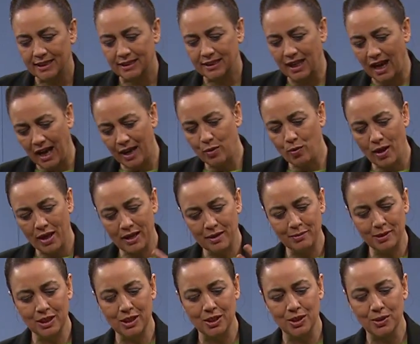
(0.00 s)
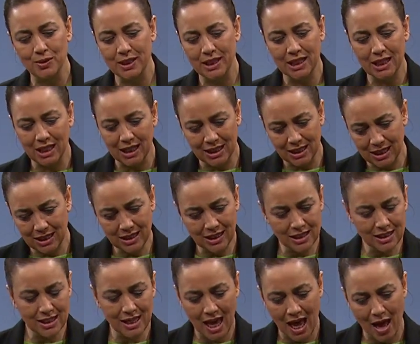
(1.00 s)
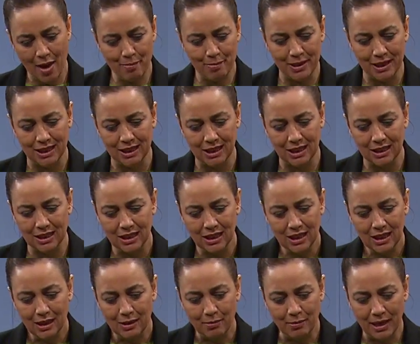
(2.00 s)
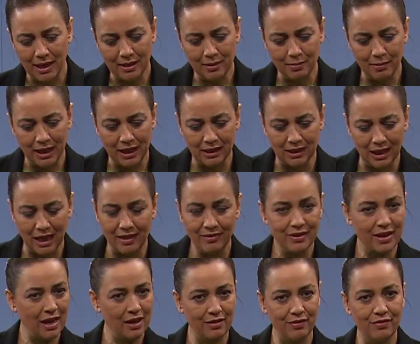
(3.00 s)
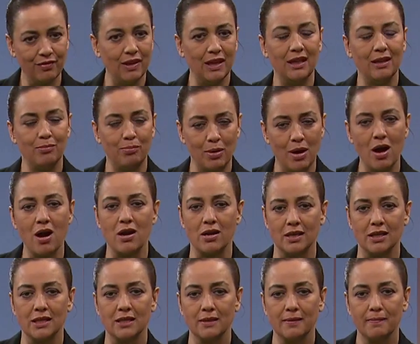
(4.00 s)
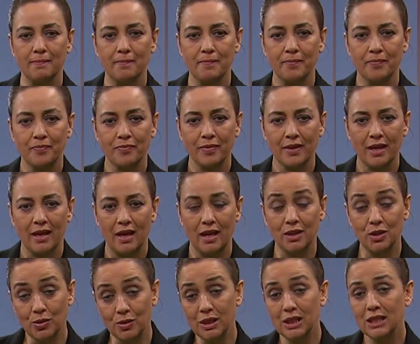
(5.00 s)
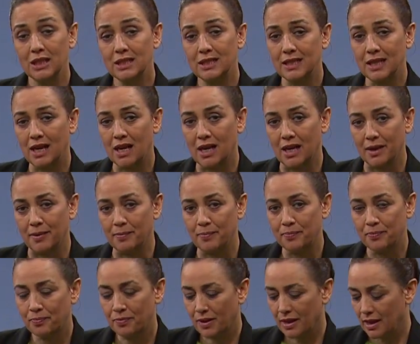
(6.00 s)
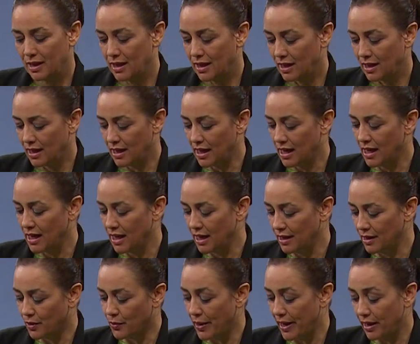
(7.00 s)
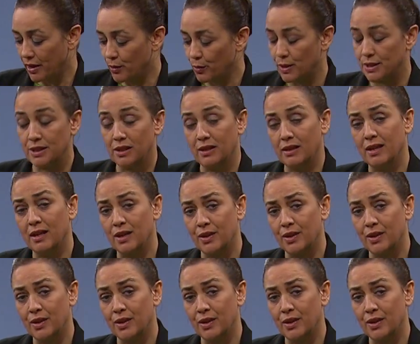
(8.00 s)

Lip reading: God wanted me to do, and then this happened, and then my life kind of fell apart. And during this time, Greg was a